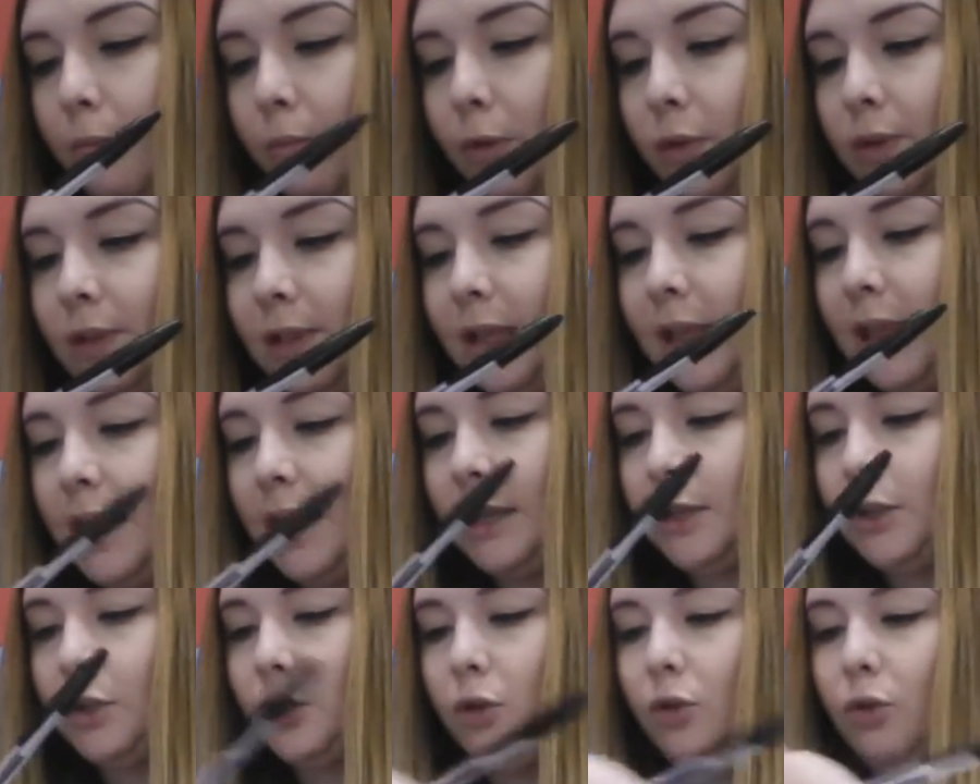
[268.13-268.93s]
Put a
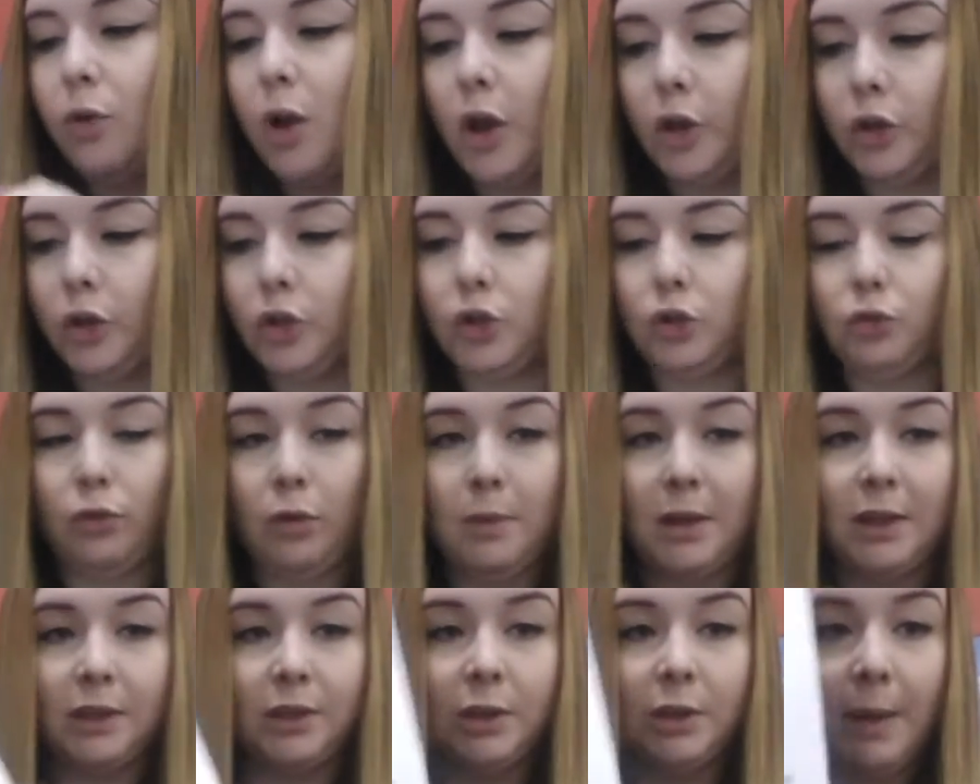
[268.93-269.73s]
little cross
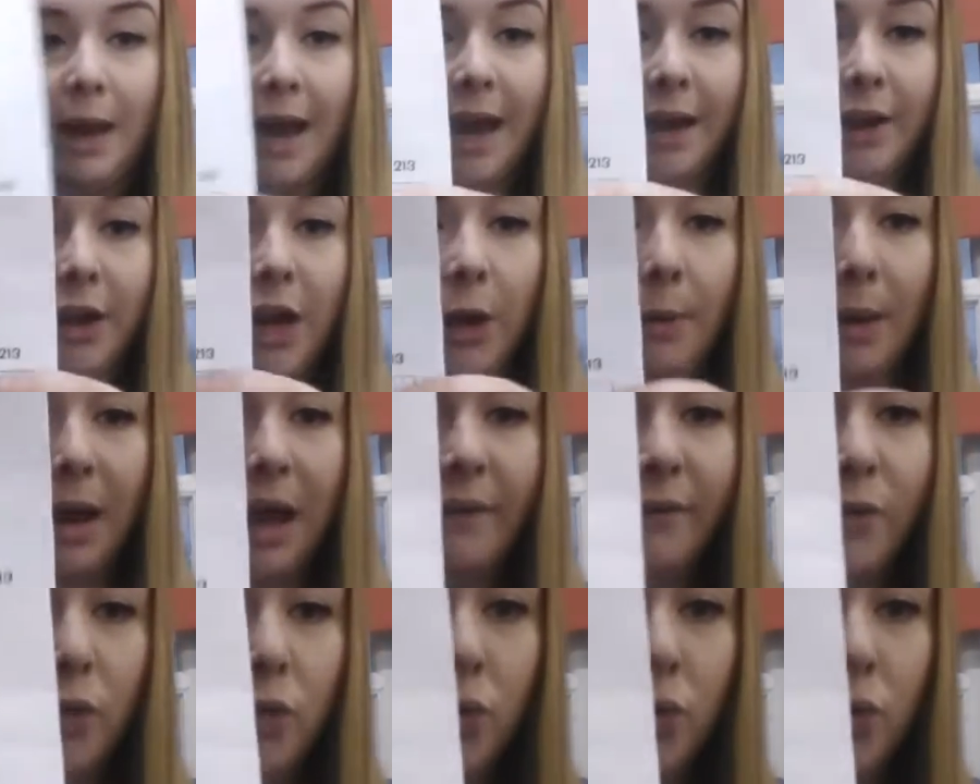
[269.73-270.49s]
through it so I know I've